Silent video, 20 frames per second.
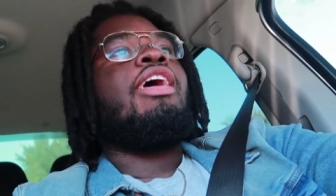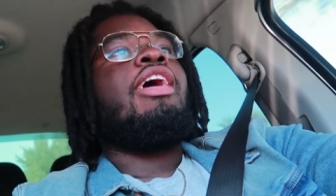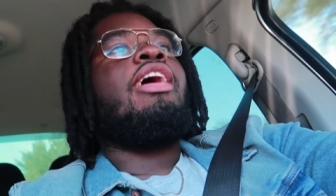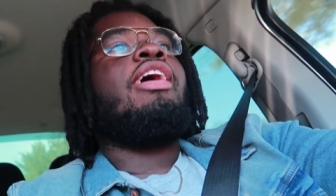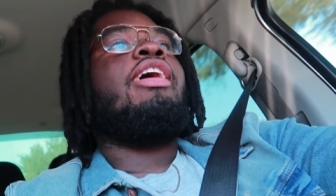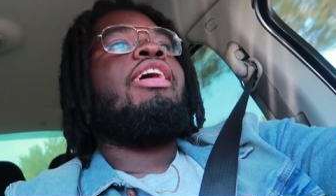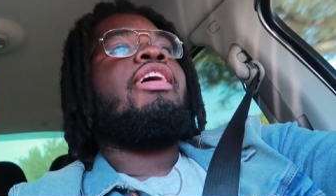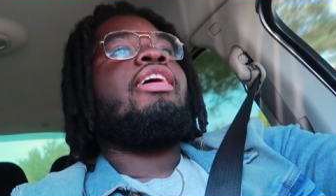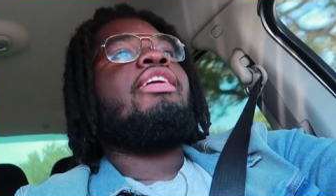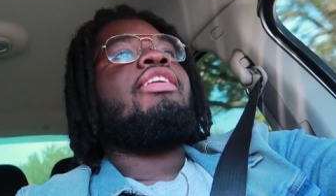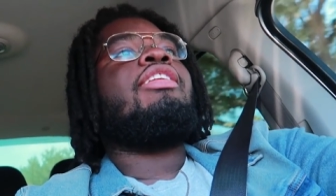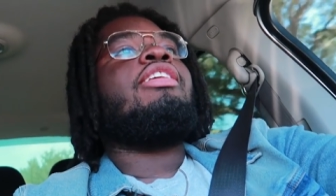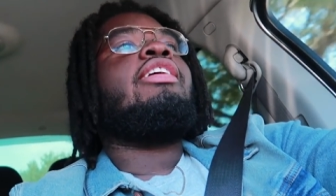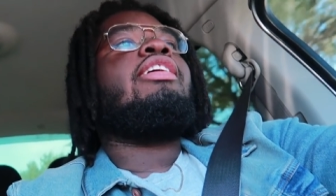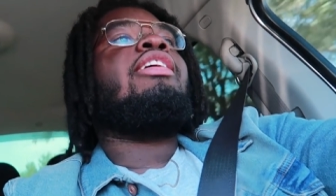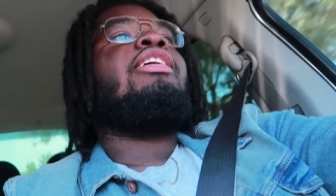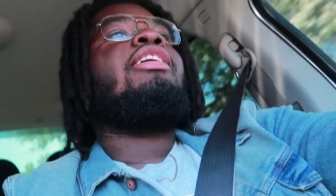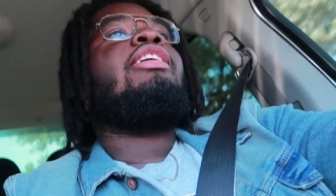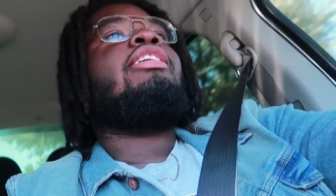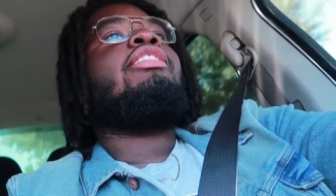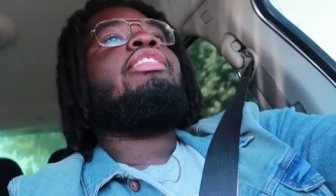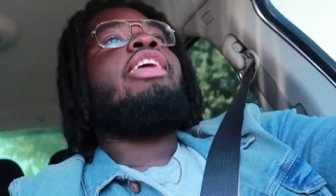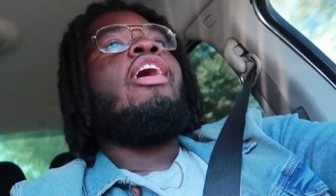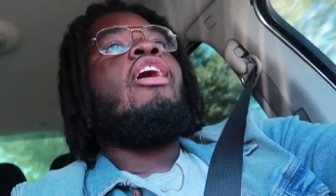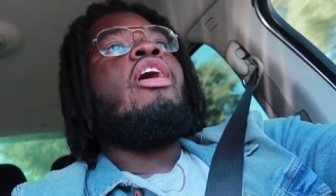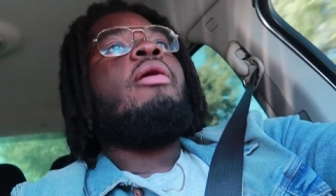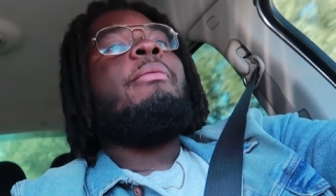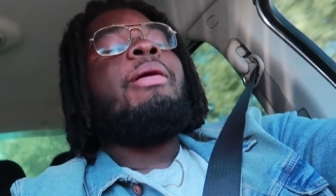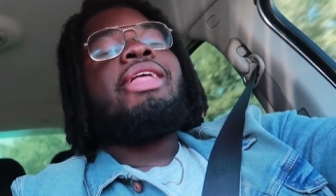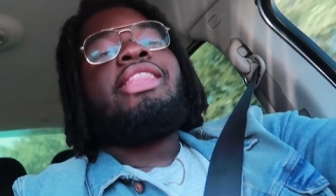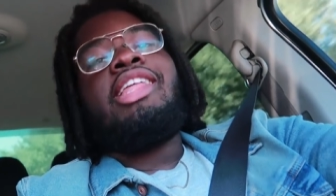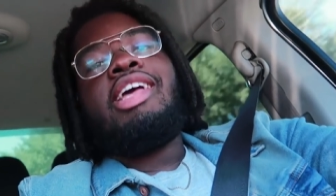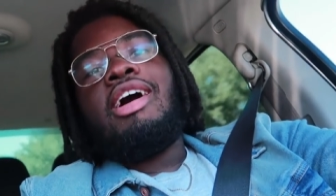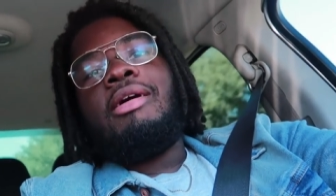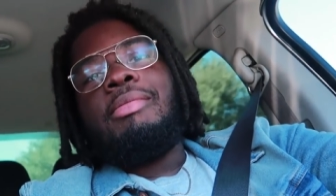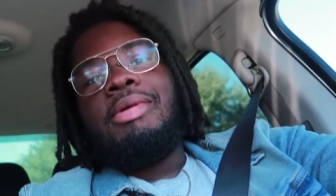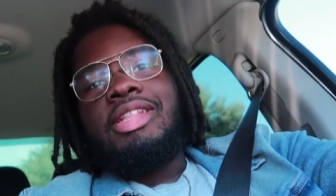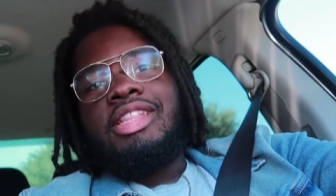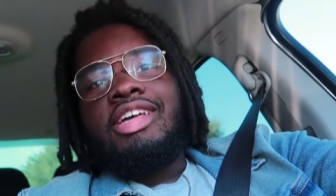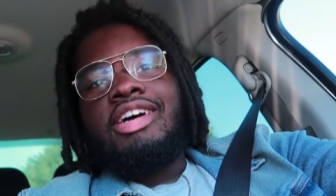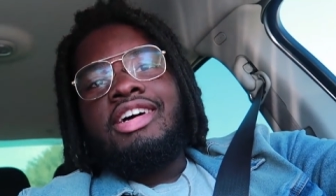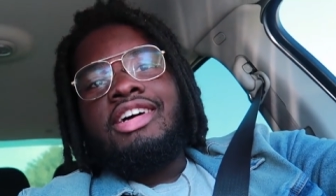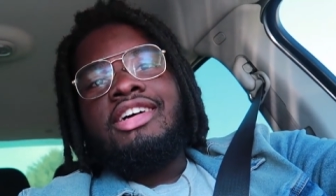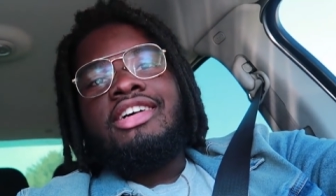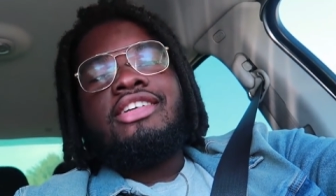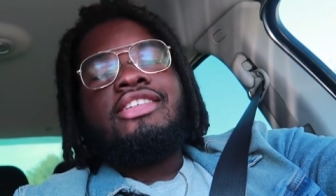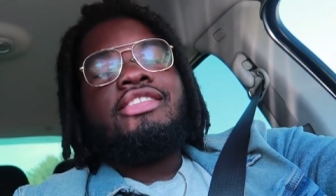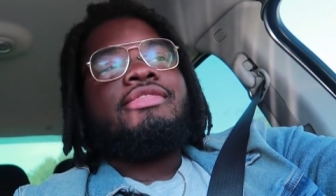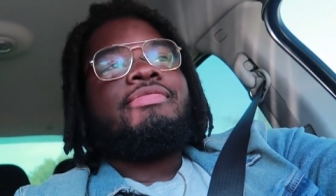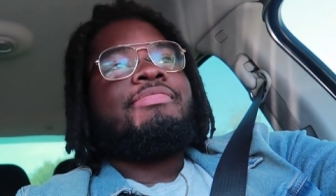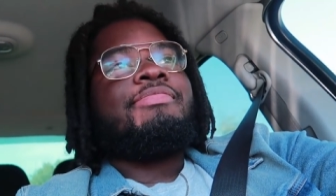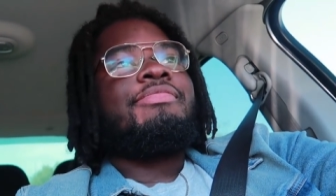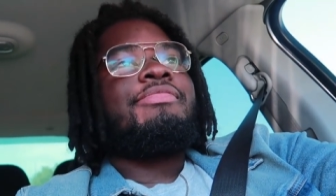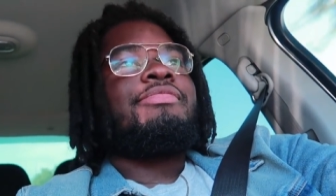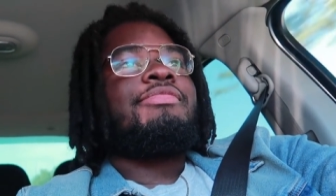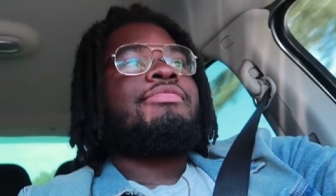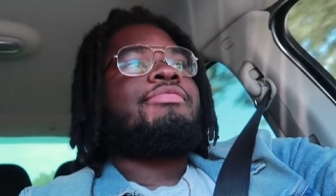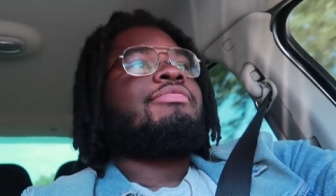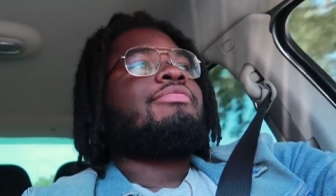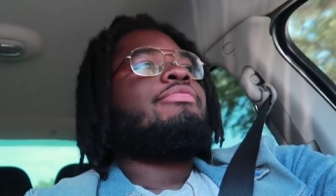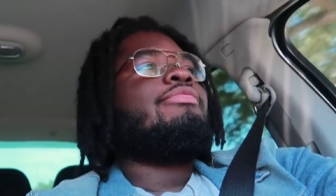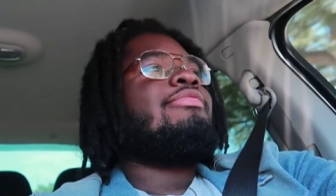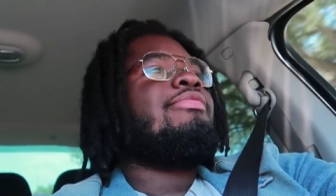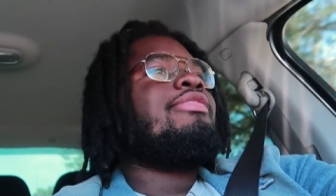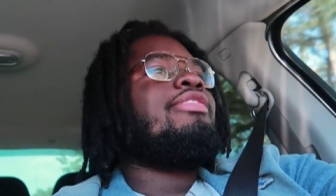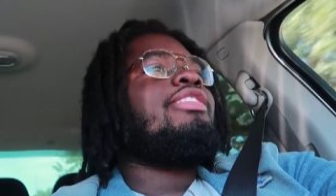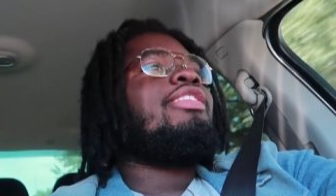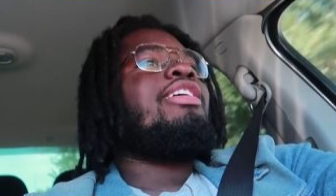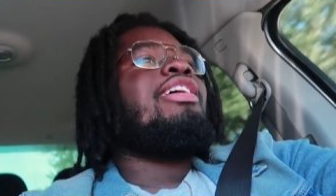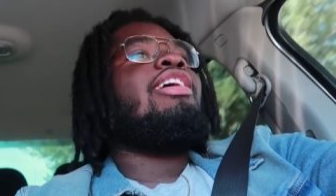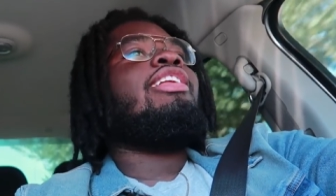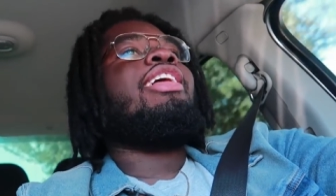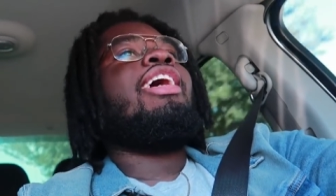and they automatically think I'm a thug.